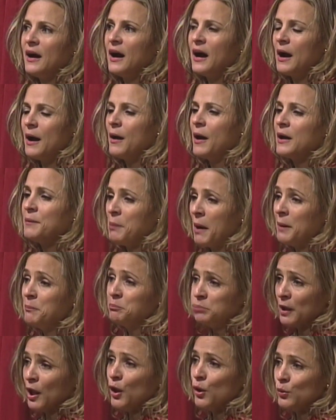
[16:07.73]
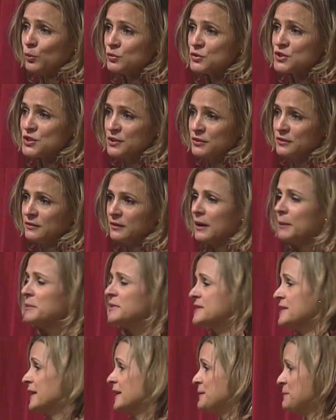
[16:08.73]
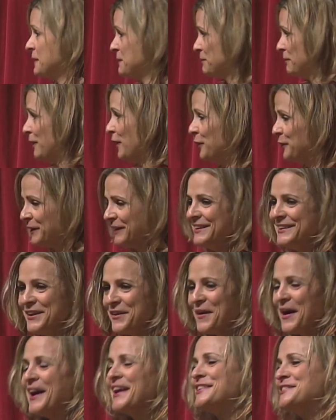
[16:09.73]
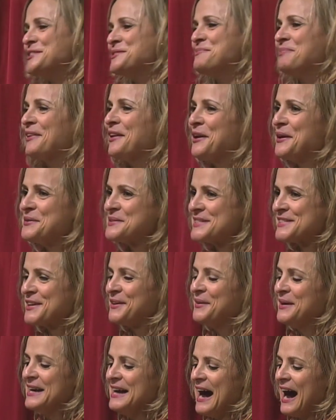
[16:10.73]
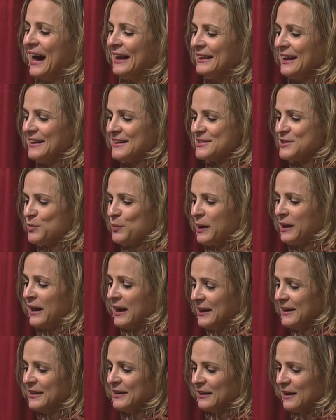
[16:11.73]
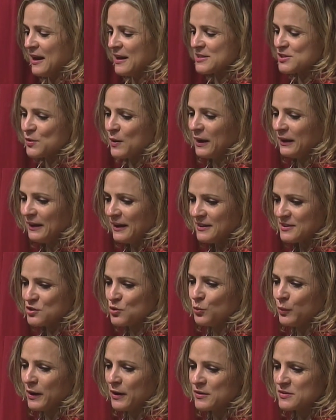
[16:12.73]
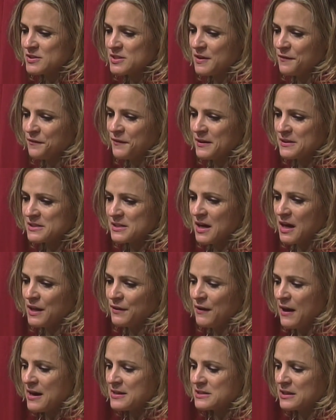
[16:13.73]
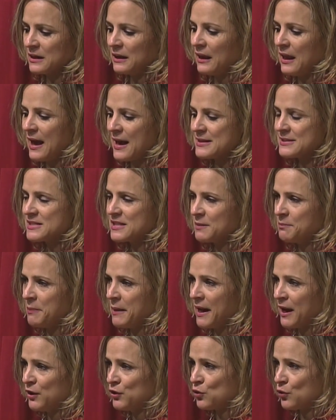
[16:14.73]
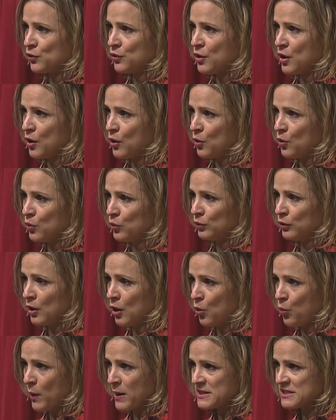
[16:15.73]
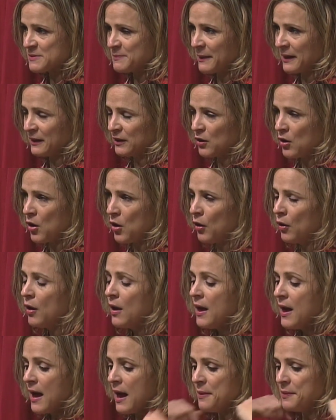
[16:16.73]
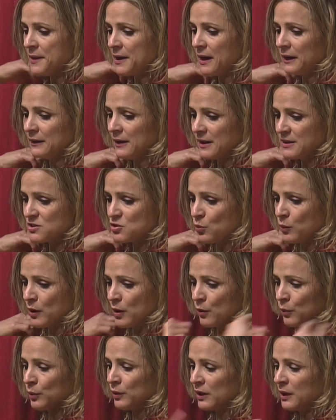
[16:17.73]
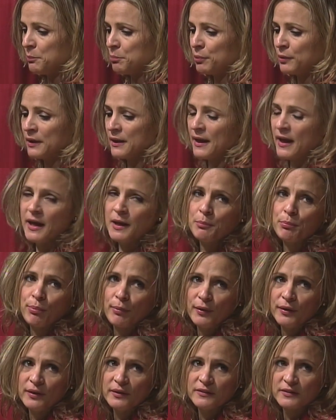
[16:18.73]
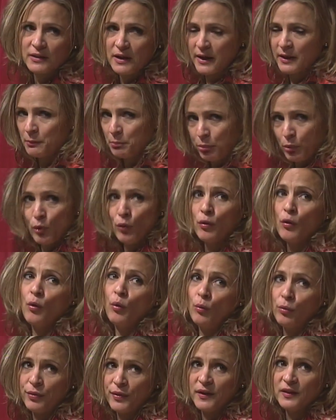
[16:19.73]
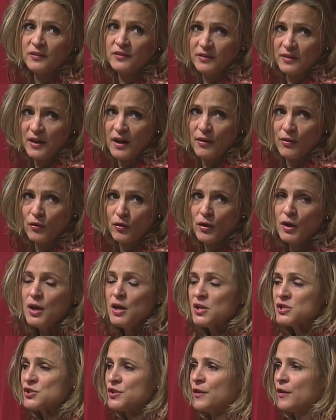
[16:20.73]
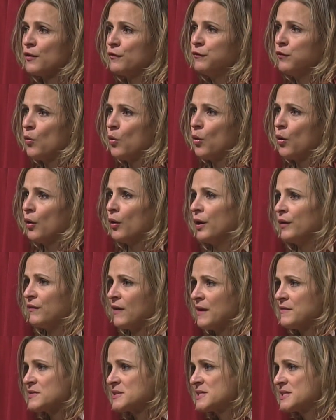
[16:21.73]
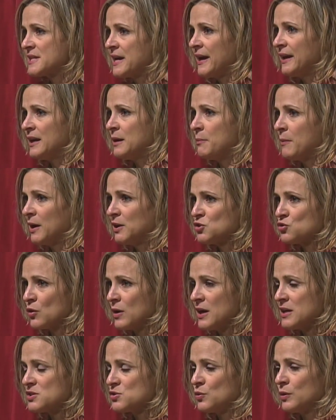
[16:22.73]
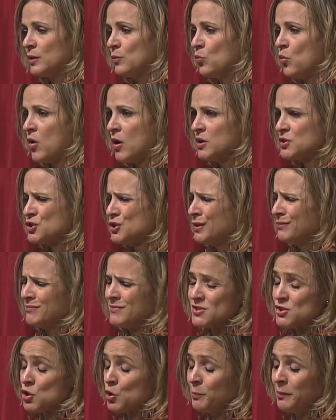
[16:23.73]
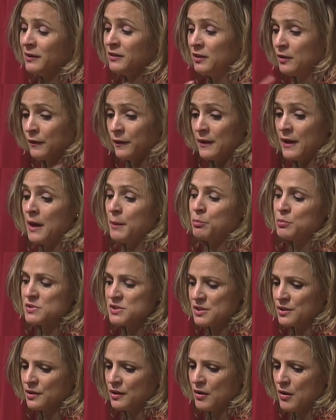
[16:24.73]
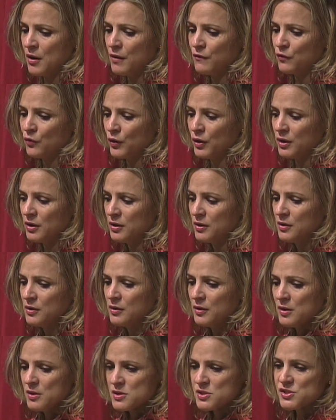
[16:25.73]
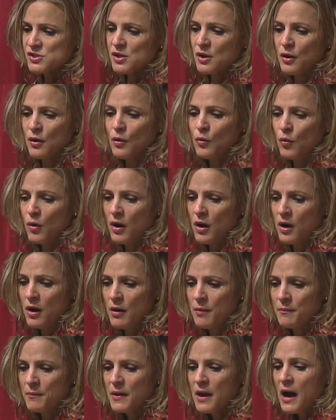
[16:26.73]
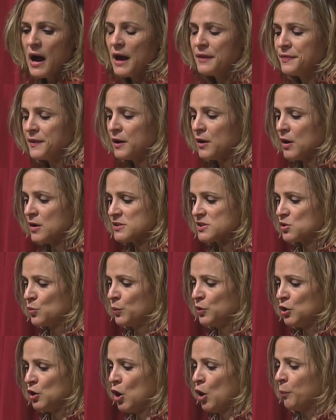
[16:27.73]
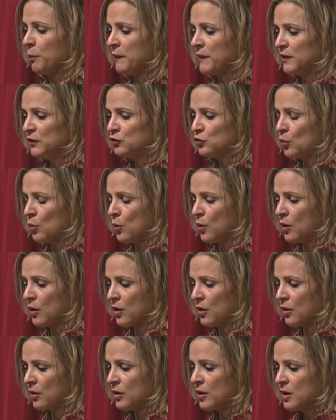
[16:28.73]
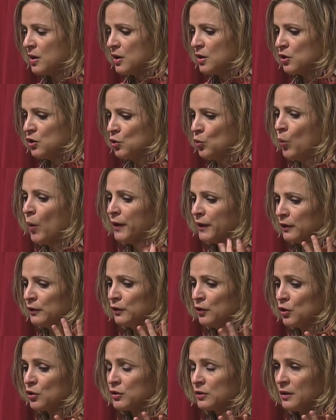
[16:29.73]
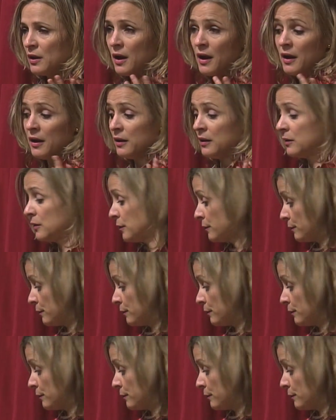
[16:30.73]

I bloat. Let me tell you about bloating. No, I do bloat. So I like to, and I eat a lot. So I like to wear stuff that's kind of has an elastic band or no waistband at all. And then I like to wear a really pretty apron to kind of pull the whole thing together. So therefore, if I have a stain on my dress or I didn't wash it, it's no big deal. The apron's going to cover it. So I think also when you open the door, you want to look like